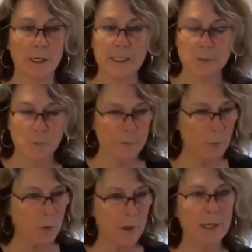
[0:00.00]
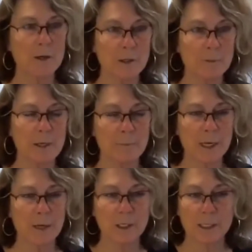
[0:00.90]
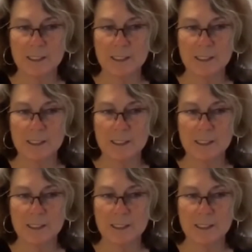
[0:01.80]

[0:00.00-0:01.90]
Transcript: Is reporting going to be a big one?